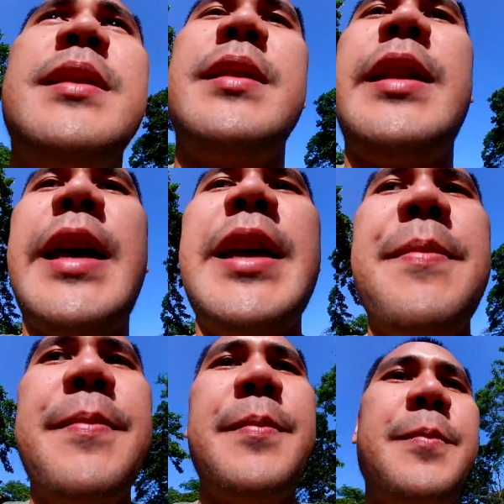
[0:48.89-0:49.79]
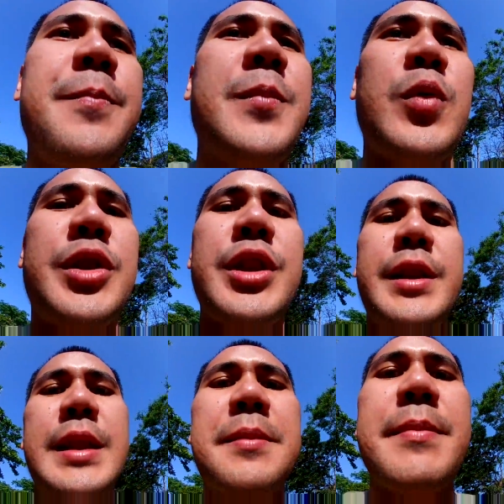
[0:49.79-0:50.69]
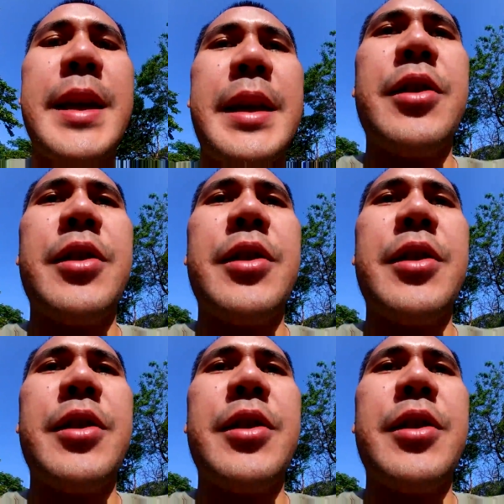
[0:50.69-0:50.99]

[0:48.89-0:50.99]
that I am wishing that my